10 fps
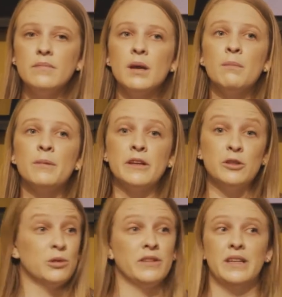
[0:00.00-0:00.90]
but they do
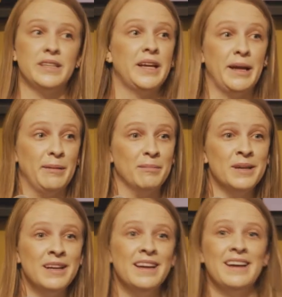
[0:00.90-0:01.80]
it on their team.
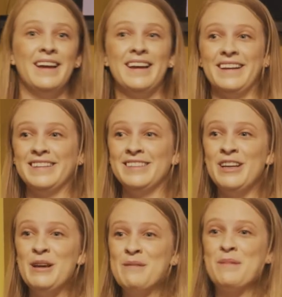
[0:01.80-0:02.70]
And
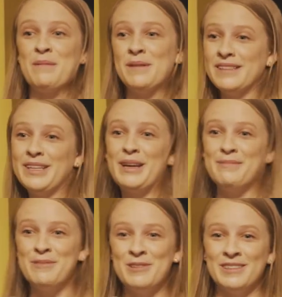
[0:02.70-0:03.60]
maybe their team
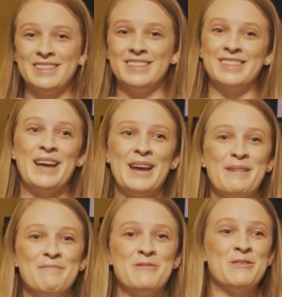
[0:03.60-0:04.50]
all looks the
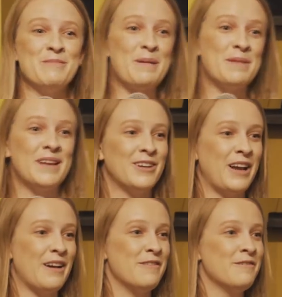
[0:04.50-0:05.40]
same, or maybe they don't
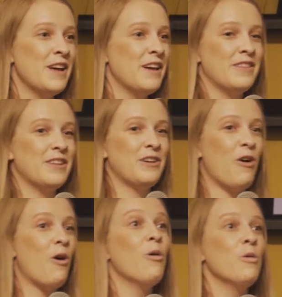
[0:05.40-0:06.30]
have the
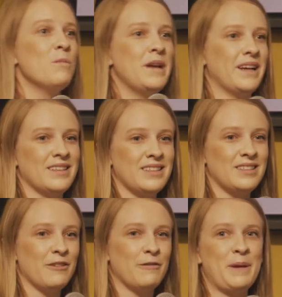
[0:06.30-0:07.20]
whole mix
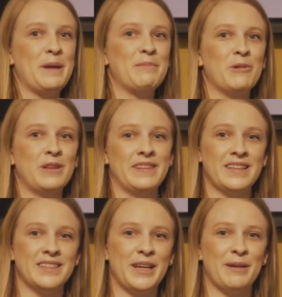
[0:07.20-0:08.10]
of people in their
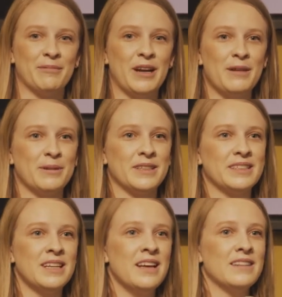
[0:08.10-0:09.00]
team, right?
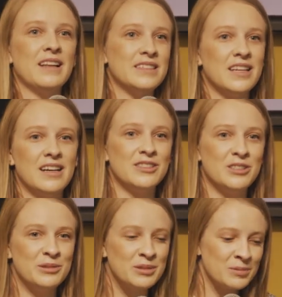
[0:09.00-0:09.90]
Because that's hard to
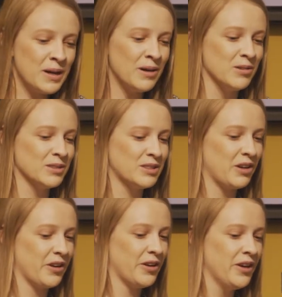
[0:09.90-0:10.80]
do as well.
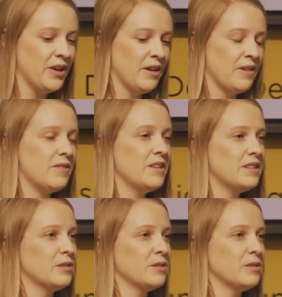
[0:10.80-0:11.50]
So this is